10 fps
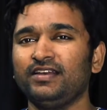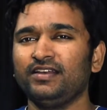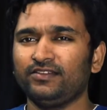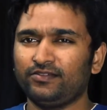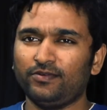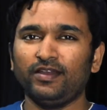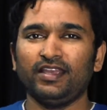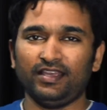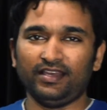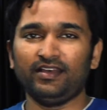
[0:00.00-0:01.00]
So
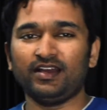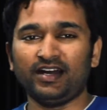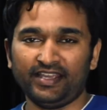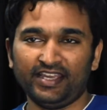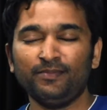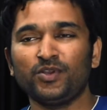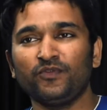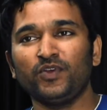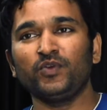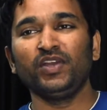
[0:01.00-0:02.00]
here I am
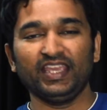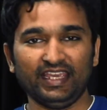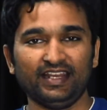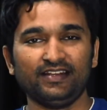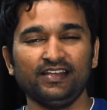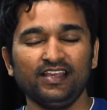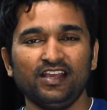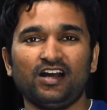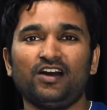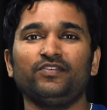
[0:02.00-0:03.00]
reviewing it
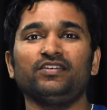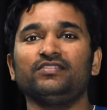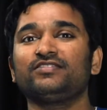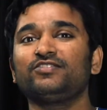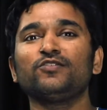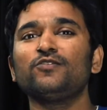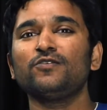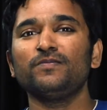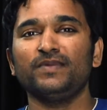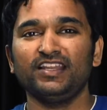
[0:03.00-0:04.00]
after so
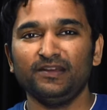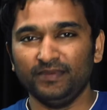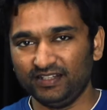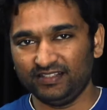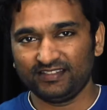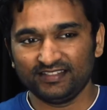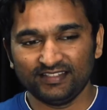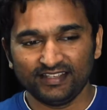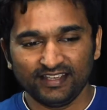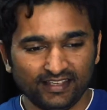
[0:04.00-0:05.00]
many months.
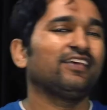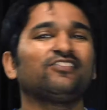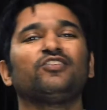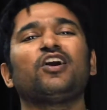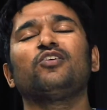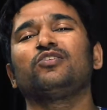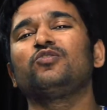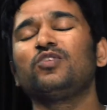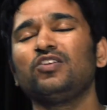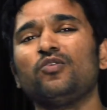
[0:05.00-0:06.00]
So now
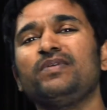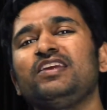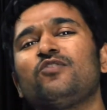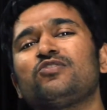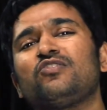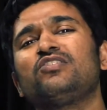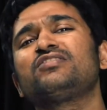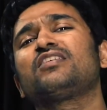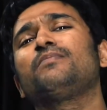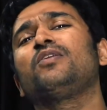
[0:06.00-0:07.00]
Google Home Mini was launched
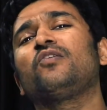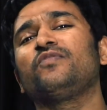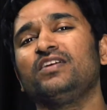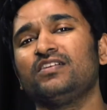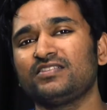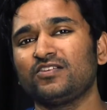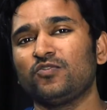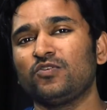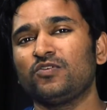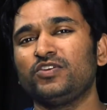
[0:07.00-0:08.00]
a couple of years
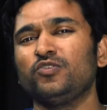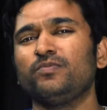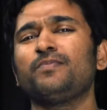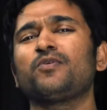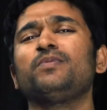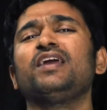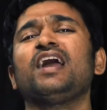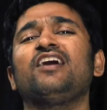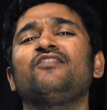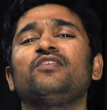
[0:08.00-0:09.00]
ago. You may probably
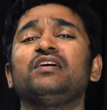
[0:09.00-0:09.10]
have